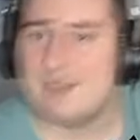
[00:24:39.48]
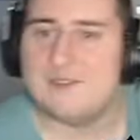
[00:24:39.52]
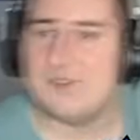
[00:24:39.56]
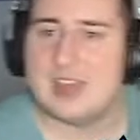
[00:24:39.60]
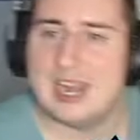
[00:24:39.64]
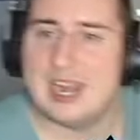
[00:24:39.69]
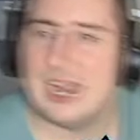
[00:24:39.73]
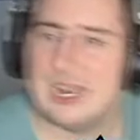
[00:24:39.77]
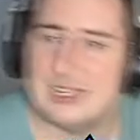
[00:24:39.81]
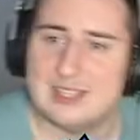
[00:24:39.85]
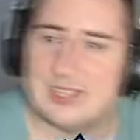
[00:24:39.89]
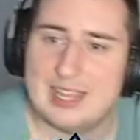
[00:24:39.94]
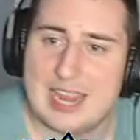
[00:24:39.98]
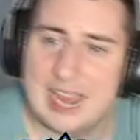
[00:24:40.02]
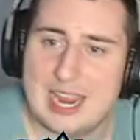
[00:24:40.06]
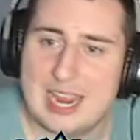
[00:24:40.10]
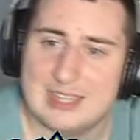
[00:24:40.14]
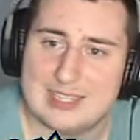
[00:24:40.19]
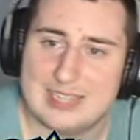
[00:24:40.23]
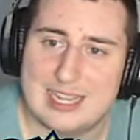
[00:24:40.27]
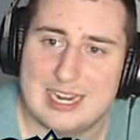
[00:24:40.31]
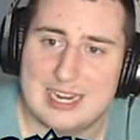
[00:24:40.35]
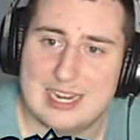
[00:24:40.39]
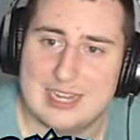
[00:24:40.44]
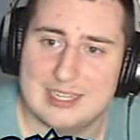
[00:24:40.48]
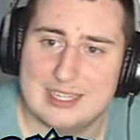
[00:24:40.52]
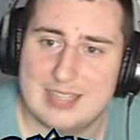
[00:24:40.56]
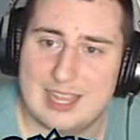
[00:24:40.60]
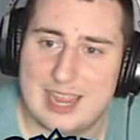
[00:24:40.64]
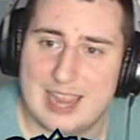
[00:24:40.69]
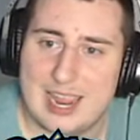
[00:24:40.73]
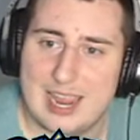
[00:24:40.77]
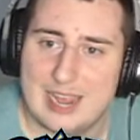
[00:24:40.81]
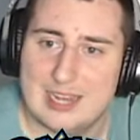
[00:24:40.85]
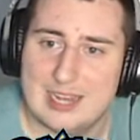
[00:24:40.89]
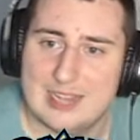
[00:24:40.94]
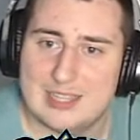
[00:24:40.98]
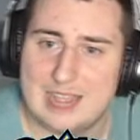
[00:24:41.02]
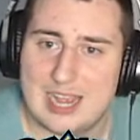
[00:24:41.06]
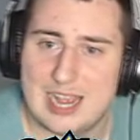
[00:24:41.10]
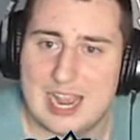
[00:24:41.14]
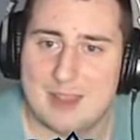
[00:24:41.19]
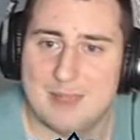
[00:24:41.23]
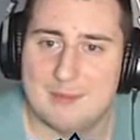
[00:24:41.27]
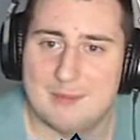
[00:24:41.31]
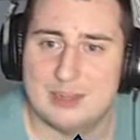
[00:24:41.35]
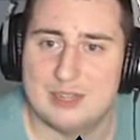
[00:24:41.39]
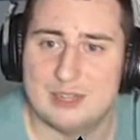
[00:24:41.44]
that is the case, it is the case. I
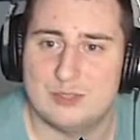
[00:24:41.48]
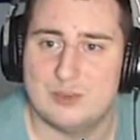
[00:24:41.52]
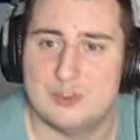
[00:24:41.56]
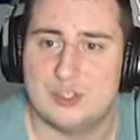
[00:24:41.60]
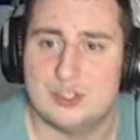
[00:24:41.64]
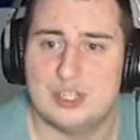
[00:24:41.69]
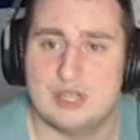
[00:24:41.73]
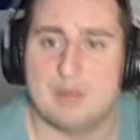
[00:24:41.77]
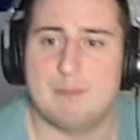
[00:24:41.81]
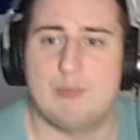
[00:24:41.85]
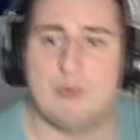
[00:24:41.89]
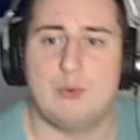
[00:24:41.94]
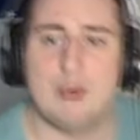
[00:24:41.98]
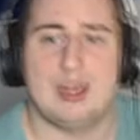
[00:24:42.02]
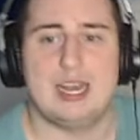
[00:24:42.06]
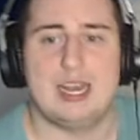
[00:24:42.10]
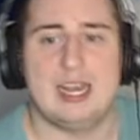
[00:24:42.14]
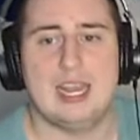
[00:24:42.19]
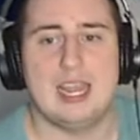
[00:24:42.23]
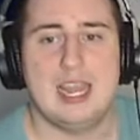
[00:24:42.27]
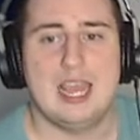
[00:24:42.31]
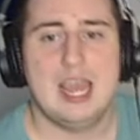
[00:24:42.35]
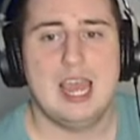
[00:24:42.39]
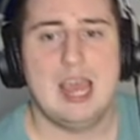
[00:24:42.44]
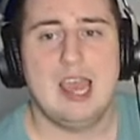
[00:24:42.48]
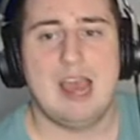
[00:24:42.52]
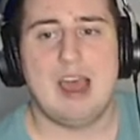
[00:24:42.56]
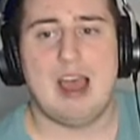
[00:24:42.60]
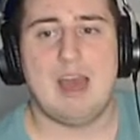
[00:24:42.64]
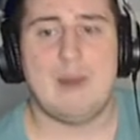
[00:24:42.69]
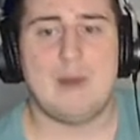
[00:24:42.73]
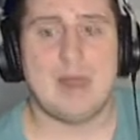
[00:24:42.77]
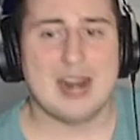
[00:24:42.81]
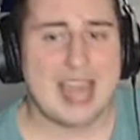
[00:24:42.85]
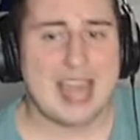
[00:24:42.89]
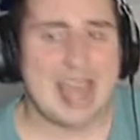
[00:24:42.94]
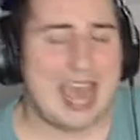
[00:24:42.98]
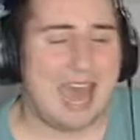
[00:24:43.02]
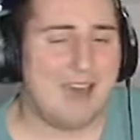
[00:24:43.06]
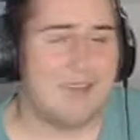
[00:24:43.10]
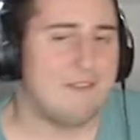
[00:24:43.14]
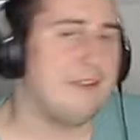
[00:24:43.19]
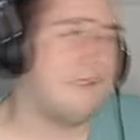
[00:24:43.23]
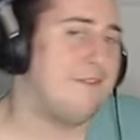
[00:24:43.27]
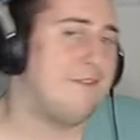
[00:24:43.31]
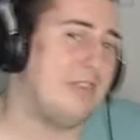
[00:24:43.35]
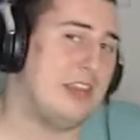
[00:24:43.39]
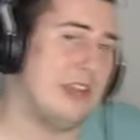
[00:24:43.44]
am going to switch into Brittany. I want to have
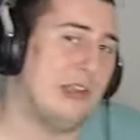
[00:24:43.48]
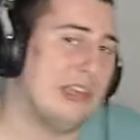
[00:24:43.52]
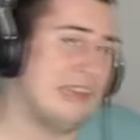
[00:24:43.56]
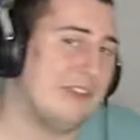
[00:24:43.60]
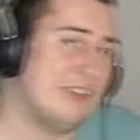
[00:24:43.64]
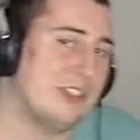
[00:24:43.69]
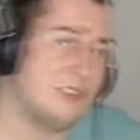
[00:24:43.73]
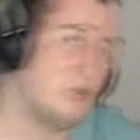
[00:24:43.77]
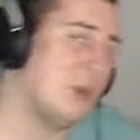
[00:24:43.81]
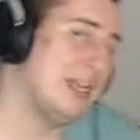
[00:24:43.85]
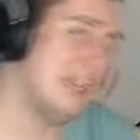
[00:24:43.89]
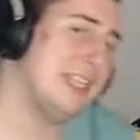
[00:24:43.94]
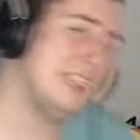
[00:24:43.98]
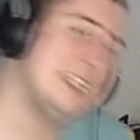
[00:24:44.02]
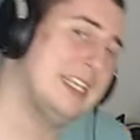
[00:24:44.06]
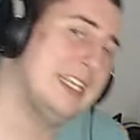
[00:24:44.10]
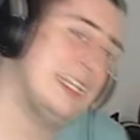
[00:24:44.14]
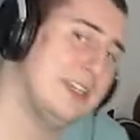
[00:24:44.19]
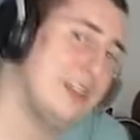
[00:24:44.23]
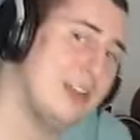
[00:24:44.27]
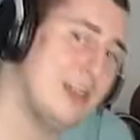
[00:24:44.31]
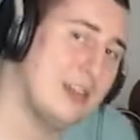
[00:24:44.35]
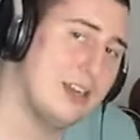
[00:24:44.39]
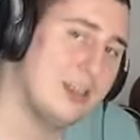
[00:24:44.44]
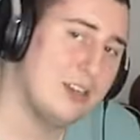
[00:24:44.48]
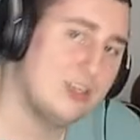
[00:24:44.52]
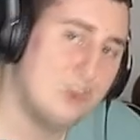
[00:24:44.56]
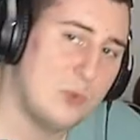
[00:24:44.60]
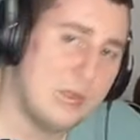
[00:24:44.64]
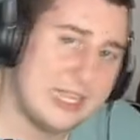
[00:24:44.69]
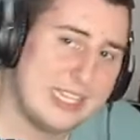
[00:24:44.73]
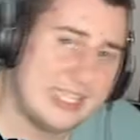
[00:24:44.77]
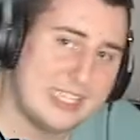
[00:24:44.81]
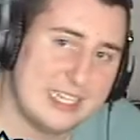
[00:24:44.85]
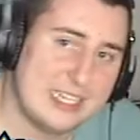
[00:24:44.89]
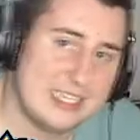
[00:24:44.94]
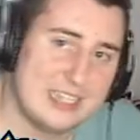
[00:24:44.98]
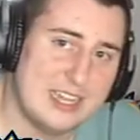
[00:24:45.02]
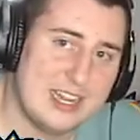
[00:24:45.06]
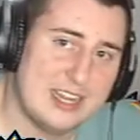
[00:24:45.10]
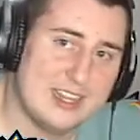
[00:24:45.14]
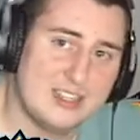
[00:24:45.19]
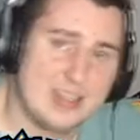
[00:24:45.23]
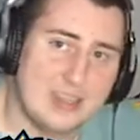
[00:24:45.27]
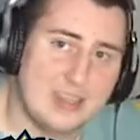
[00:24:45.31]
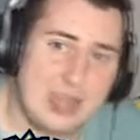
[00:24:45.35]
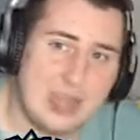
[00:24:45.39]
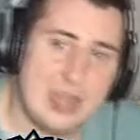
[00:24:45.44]
a few level twenty-six, or
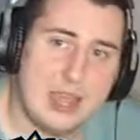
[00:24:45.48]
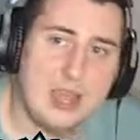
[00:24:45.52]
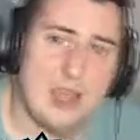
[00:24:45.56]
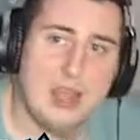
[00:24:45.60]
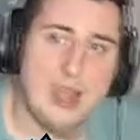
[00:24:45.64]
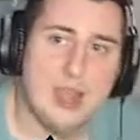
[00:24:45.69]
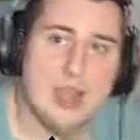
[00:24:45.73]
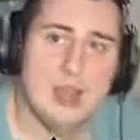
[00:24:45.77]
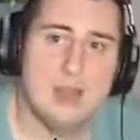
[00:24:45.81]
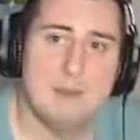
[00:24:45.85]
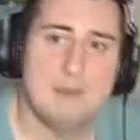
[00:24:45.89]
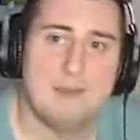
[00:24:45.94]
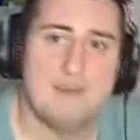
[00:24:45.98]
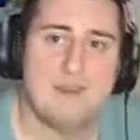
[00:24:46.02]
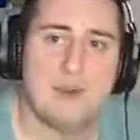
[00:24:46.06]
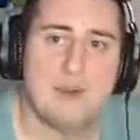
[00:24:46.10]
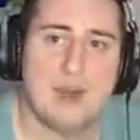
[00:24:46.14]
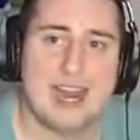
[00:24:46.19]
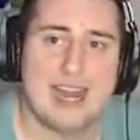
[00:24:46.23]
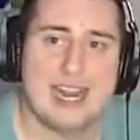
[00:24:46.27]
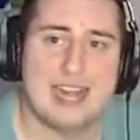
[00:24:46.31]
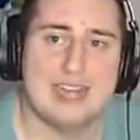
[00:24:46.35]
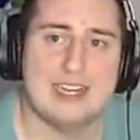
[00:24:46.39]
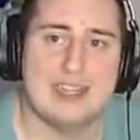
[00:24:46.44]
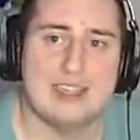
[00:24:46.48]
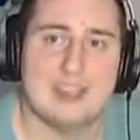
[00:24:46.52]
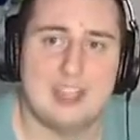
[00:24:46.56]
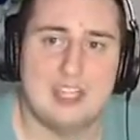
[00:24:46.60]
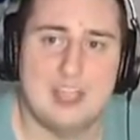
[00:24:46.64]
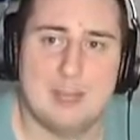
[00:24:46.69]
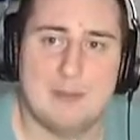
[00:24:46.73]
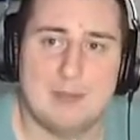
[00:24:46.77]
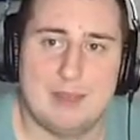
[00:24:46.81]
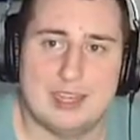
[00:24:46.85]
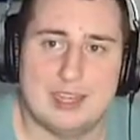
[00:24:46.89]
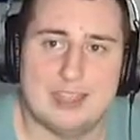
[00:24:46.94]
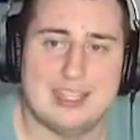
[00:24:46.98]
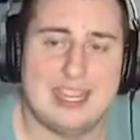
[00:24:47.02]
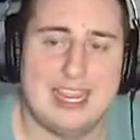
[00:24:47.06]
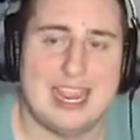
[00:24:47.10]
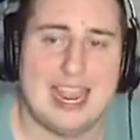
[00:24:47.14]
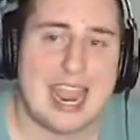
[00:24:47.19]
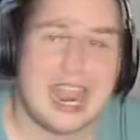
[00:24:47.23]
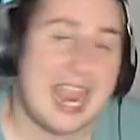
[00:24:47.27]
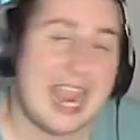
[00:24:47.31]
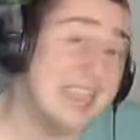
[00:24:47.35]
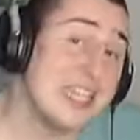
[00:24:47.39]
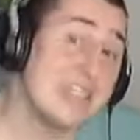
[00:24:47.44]
twenty-sixes. Before heading into the gym, because the
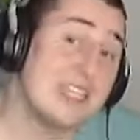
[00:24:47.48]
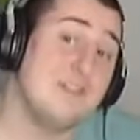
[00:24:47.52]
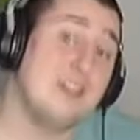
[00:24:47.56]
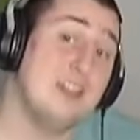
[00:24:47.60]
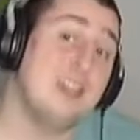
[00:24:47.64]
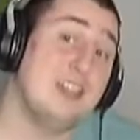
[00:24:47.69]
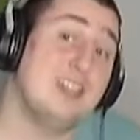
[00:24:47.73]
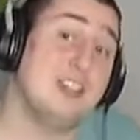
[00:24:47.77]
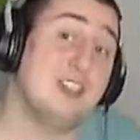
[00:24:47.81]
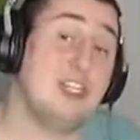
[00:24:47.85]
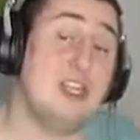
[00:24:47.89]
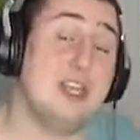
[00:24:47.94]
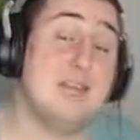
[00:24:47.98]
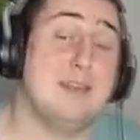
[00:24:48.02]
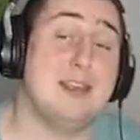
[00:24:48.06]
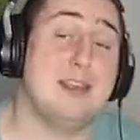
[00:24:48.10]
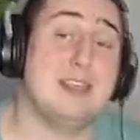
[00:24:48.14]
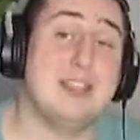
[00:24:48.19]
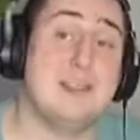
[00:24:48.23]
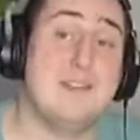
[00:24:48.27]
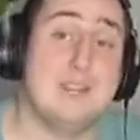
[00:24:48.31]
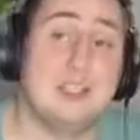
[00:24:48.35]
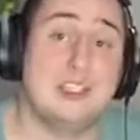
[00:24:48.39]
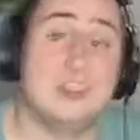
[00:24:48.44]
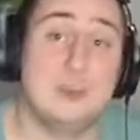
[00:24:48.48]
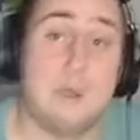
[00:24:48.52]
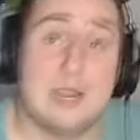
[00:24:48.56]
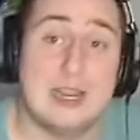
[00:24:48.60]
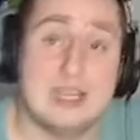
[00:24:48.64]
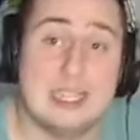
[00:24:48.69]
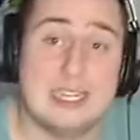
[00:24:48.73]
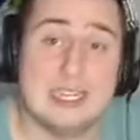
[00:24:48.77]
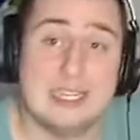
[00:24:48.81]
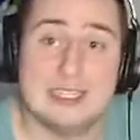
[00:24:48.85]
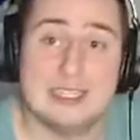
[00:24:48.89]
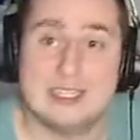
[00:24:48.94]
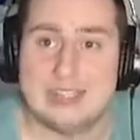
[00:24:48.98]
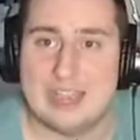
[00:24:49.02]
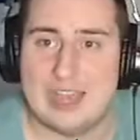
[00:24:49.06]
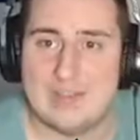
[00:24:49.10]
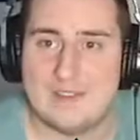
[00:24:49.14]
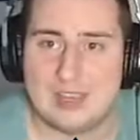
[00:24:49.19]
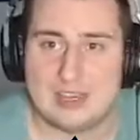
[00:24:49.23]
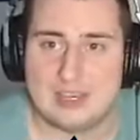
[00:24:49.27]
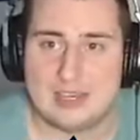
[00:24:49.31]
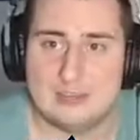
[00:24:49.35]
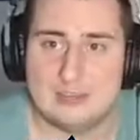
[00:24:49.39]
ace of this gym is level twenty-seven.